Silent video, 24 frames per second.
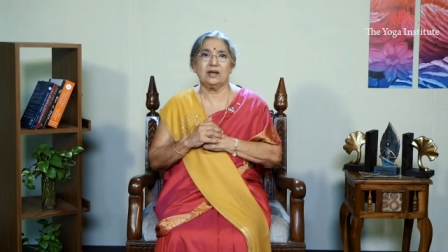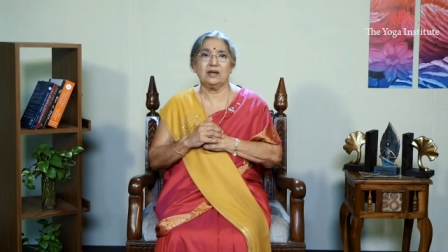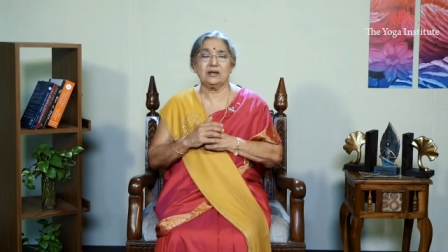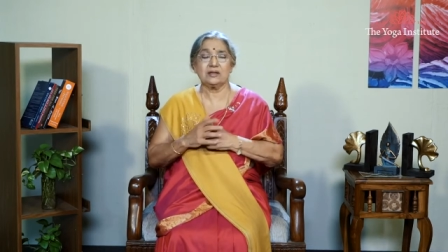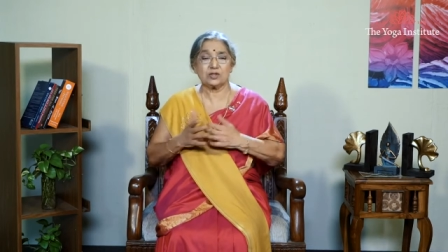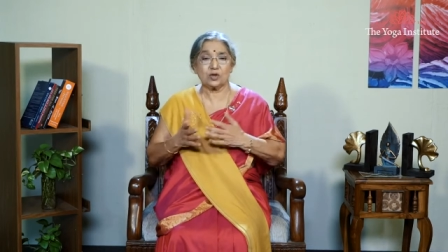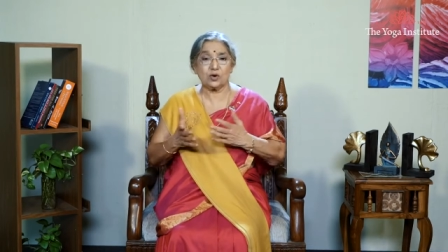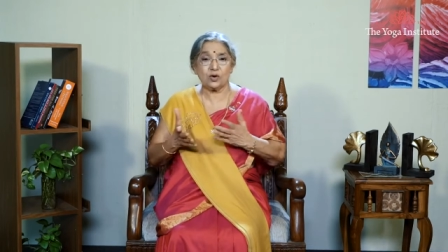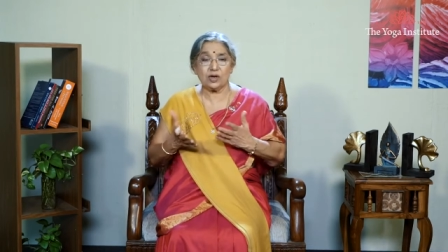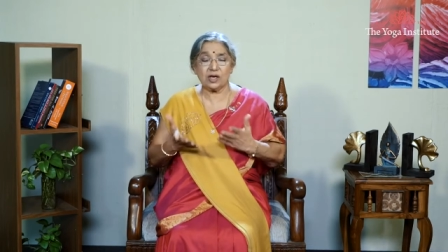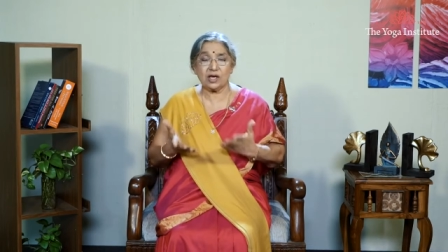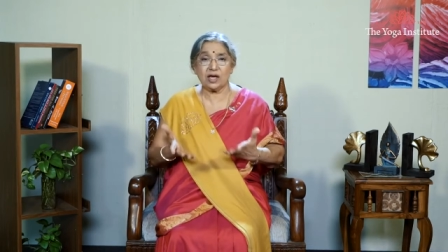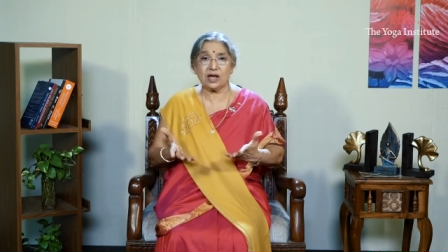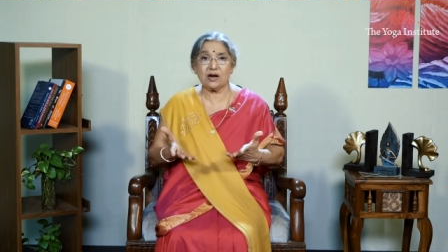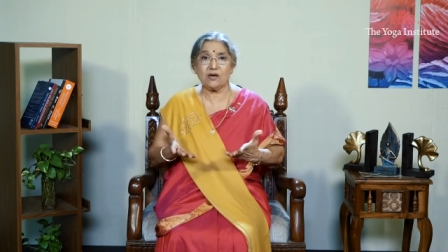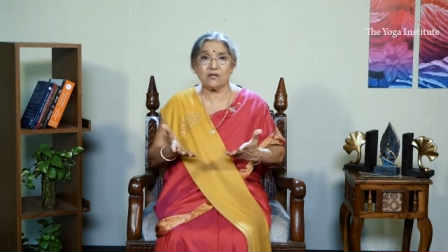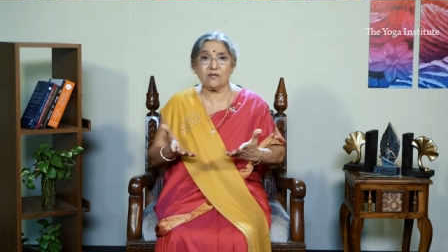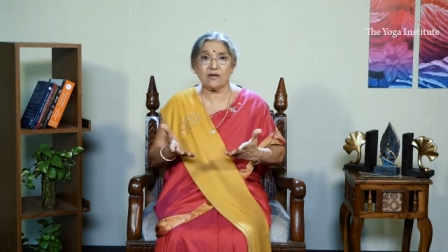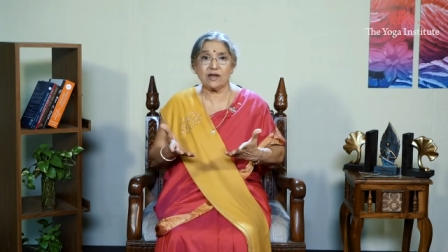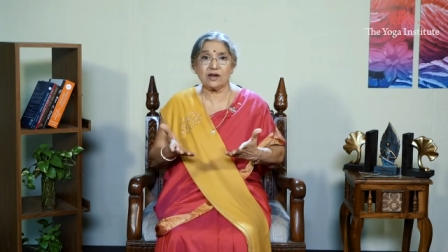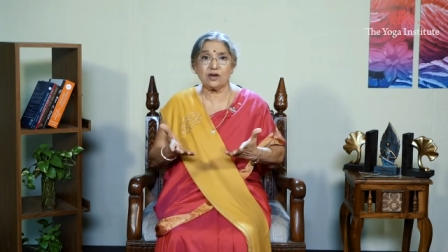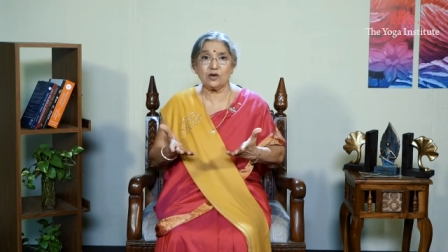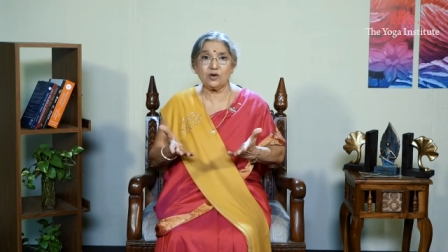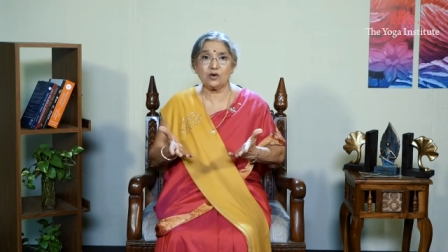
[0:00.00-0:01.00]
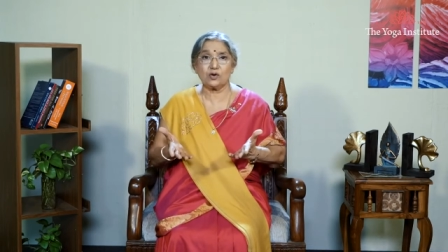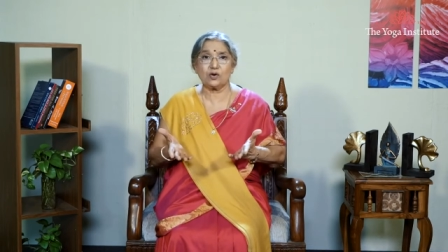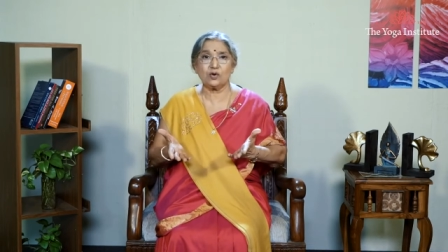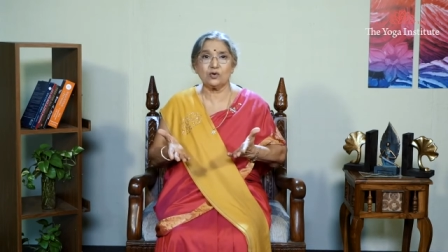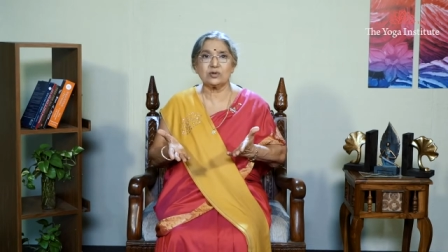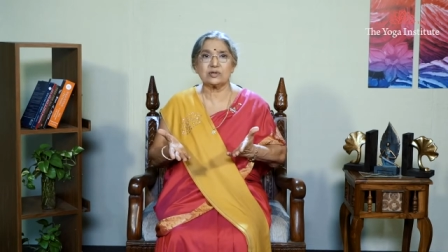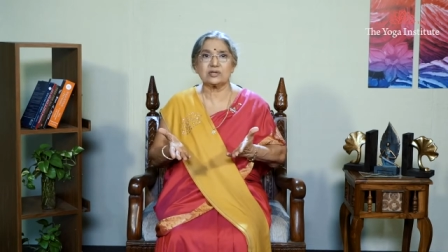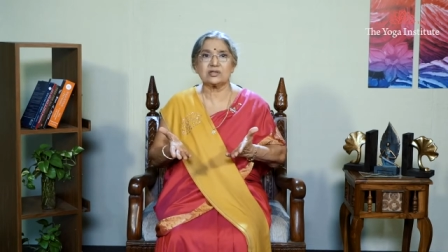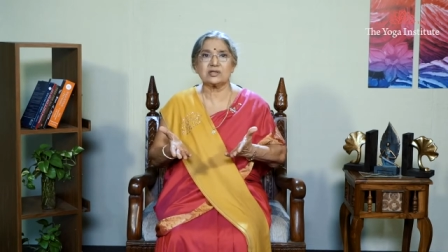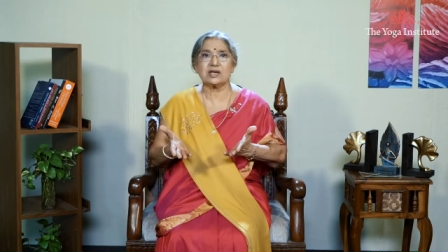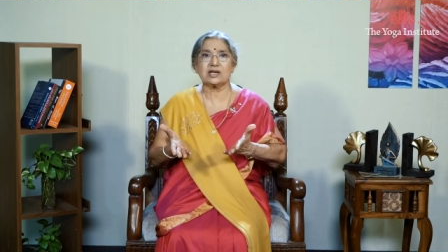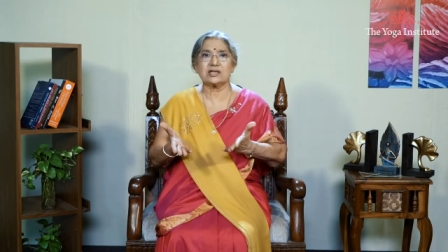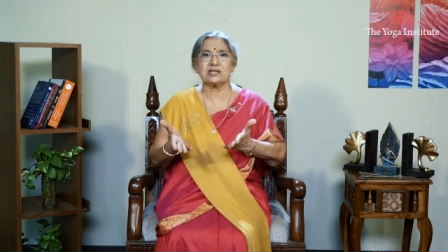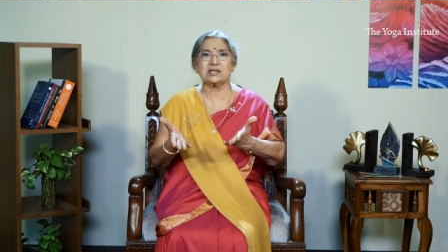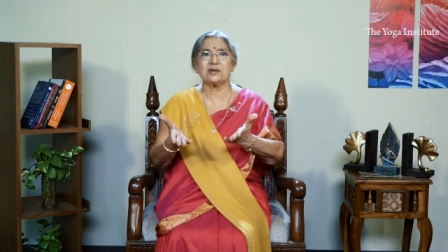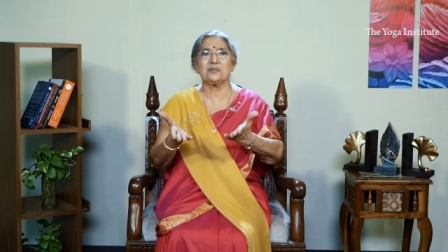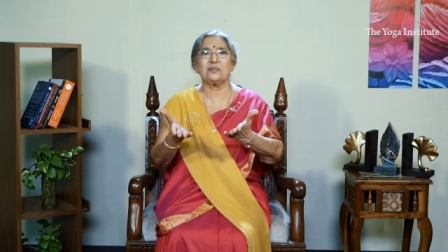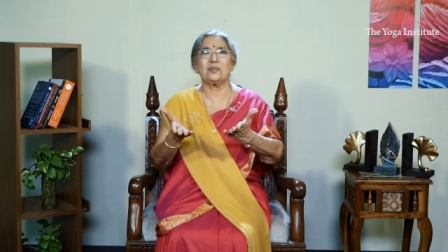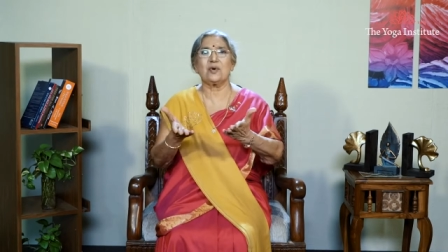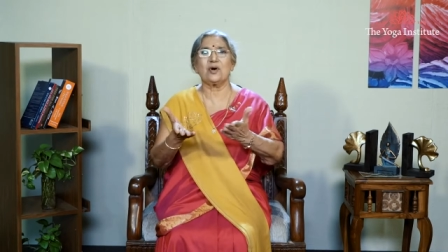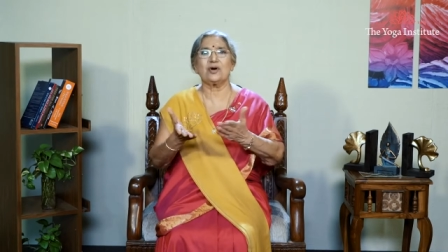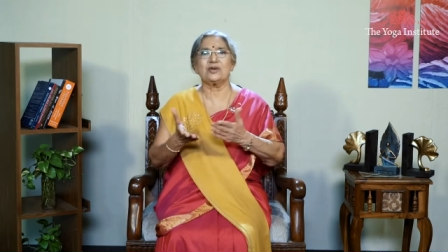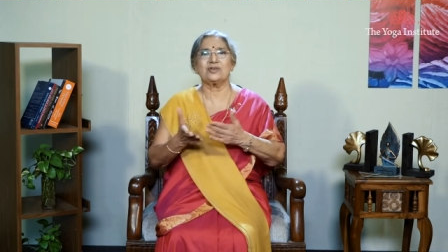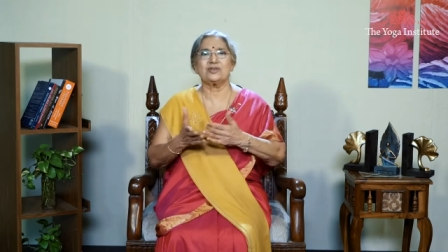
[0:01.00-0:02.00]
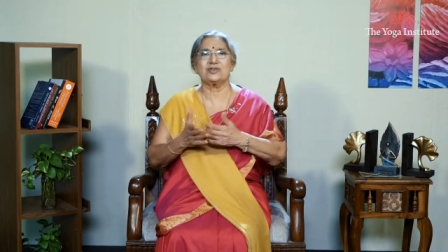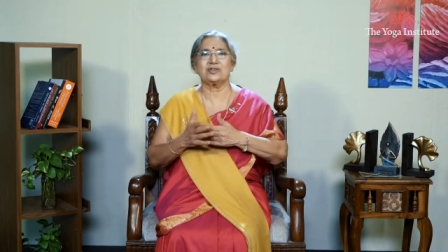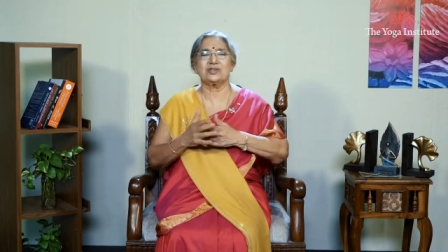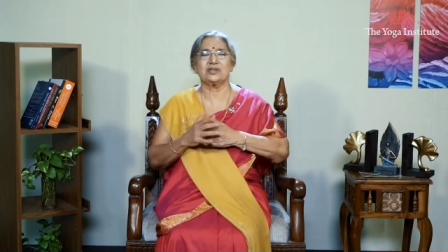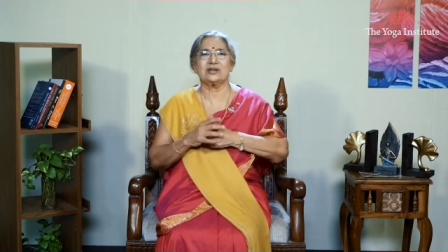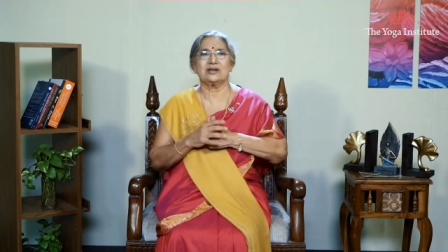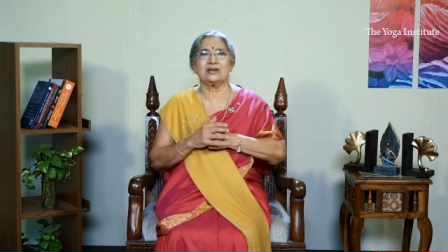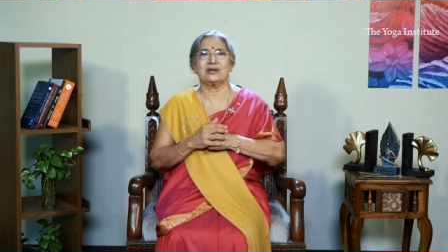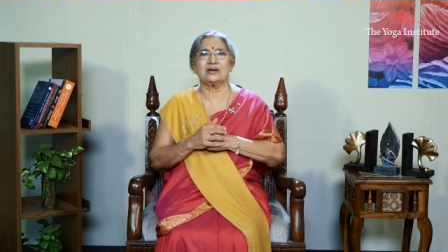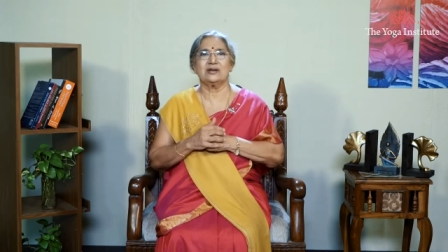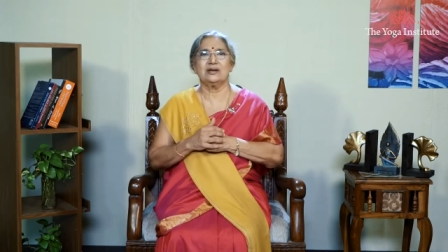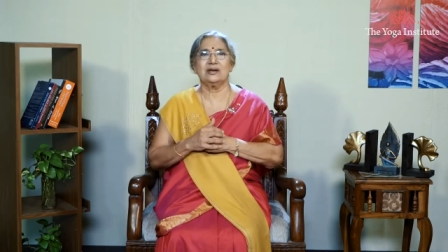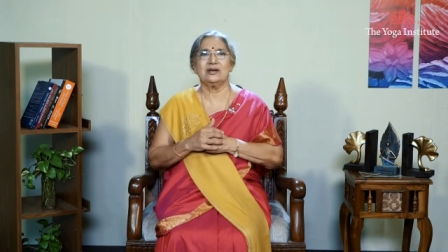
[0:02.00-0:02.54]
So here when you do such a posture,